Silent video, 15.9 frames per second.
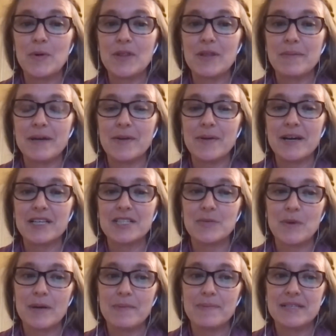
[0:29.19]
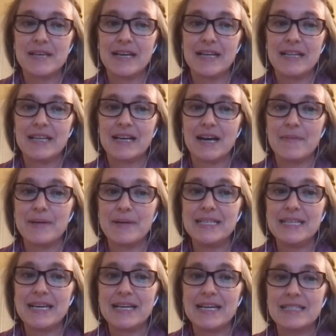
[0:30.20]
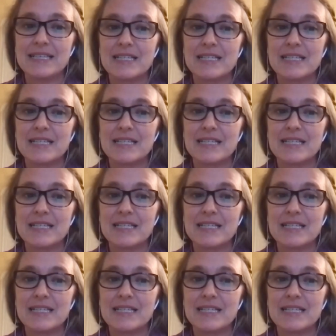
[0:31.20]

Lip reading: on the MitoAction website in the coming days,